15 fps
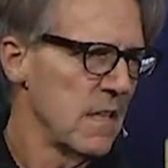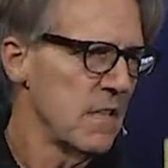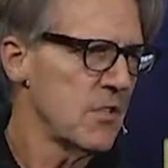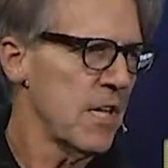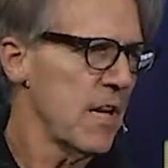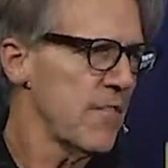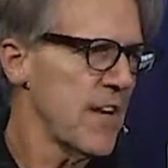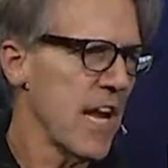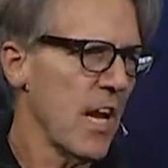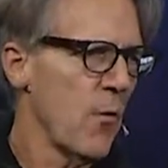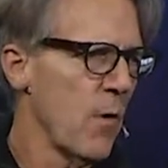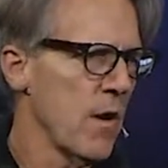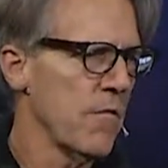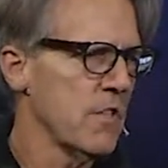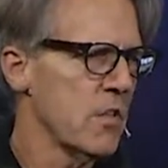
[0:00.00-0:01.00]
Instead of taking
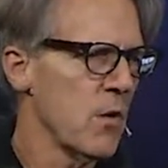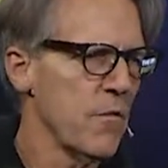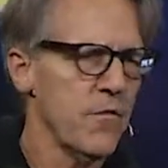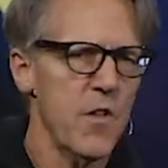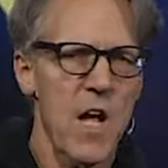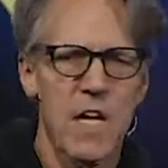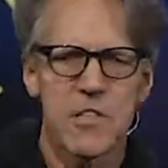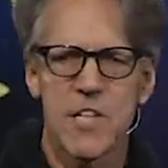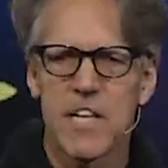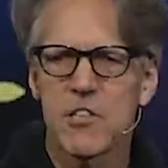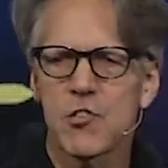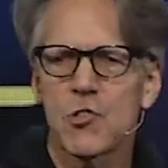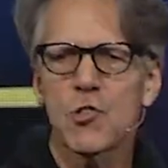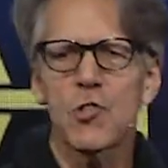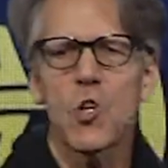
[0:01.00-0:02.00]
one of his own flocks, he
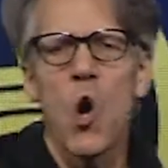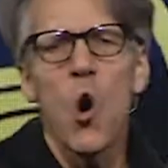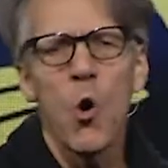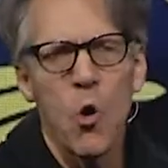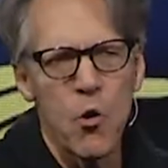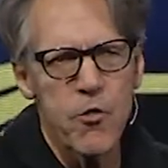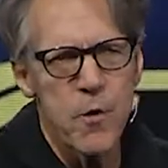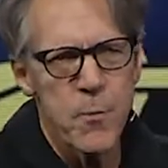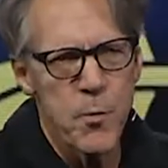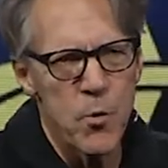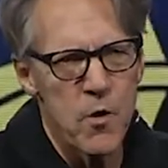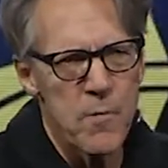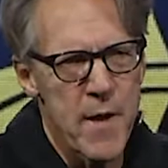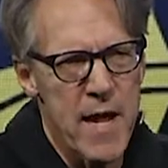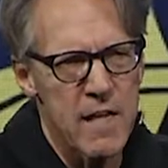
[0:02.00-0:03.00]
stole the
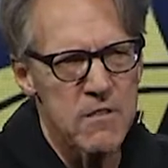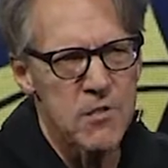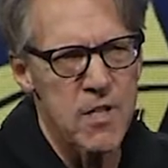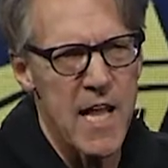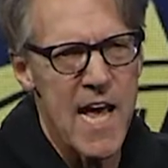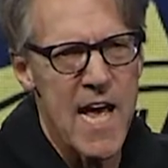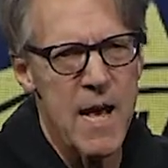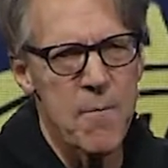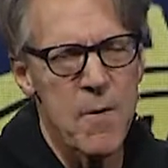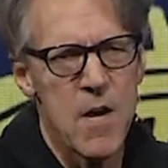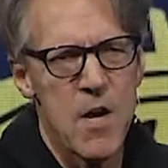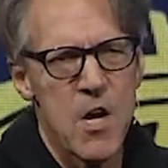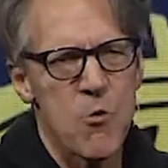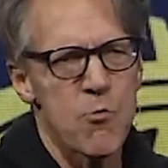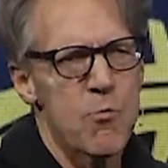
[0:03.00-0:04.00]
poor man's lamb,
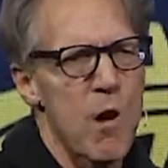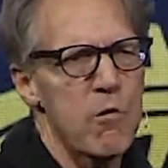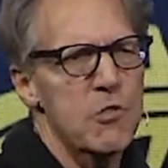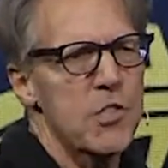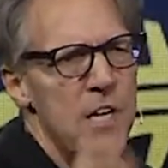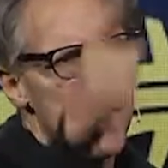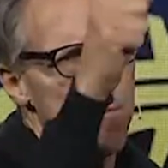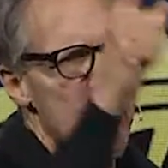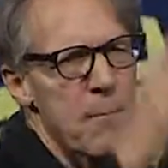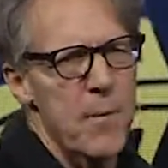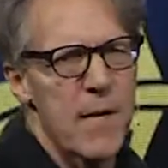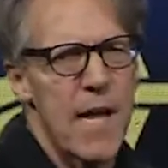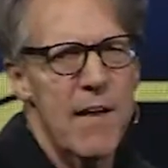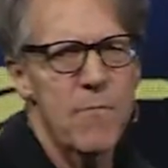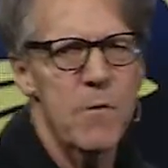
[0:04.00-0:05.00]
roasted him up,
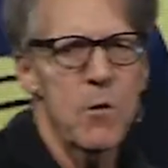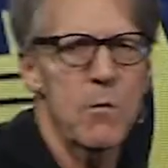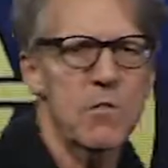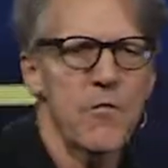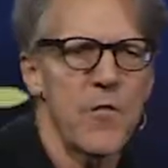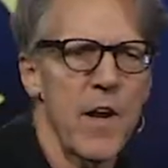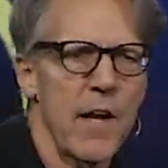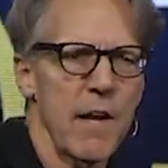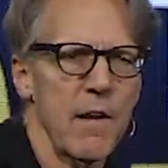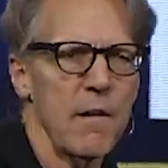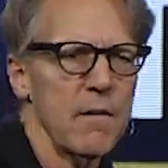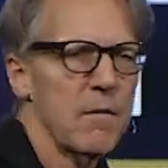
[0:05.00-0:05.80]
and gave him to his friend.